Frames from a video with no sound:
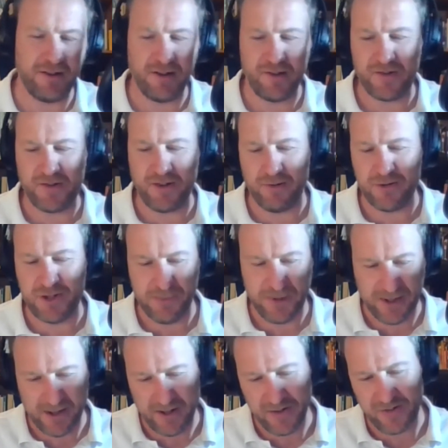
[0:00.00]
you know, this whole
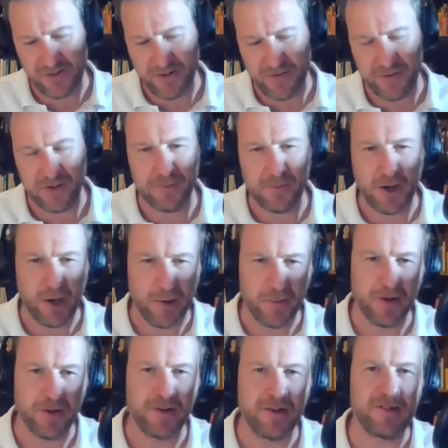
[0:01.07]
Jimmy Carr stuff at the moment.